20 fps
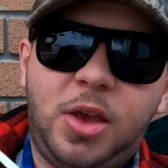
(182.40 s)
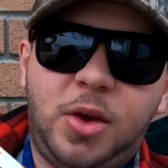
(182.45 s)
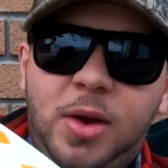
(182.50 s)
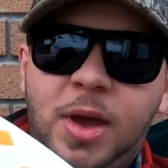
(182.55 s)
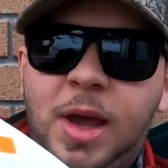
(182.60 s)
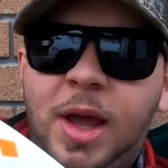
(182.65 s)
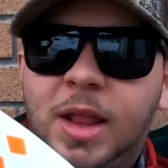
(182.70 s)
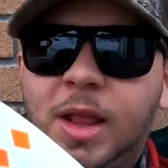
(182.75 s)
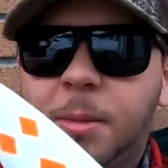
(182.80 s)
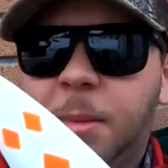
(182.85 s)
can
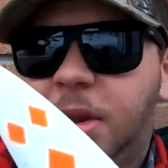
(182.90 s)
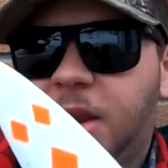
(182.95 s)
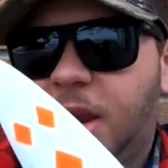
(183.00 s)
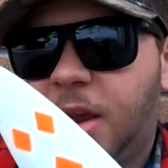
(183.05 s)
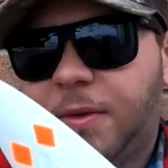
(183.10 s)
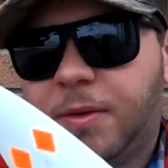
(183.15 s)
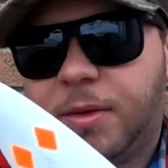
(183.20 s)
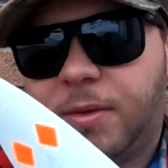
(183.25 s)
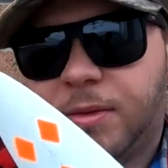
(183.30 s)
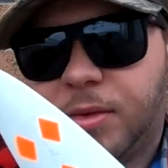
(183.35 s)
get them in
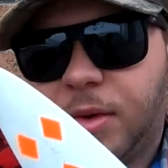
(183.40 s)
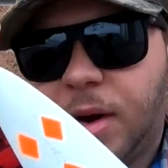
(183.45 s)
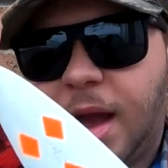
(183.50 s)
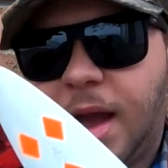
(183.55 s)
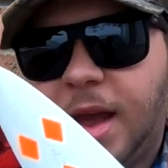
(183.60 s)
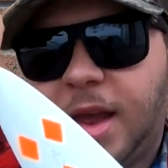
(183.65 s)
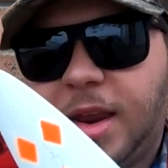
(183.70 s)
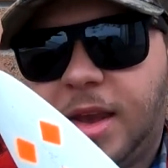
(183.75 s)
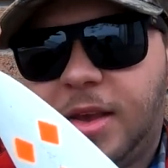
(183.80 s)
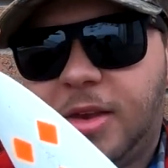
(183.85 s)
different
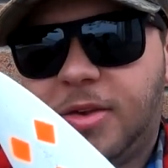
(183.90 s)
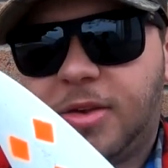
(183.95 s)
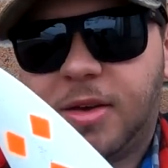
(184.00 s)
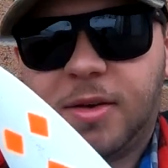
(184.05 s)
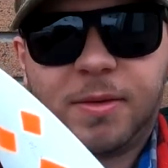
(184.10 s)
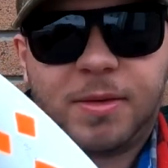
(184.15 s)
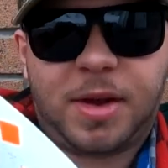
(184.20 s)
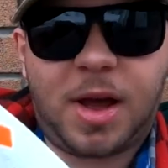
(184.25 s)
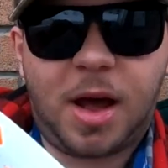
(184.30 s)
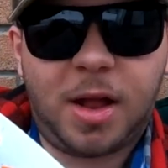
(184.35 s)
varieties
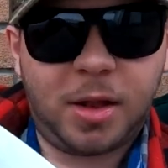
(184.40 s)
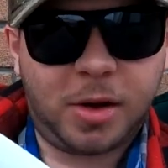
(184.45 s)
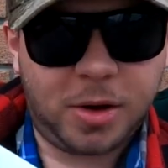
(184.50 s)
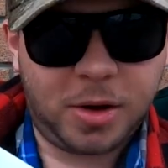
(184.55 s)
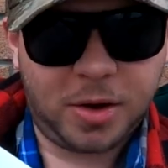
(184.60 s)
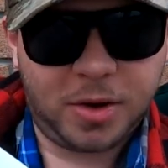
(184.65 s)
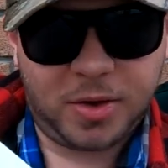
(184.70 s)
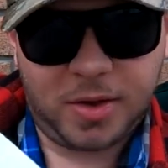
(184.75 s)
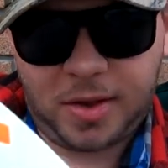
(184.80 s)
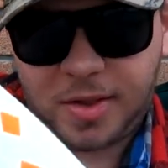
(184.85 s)
of colors and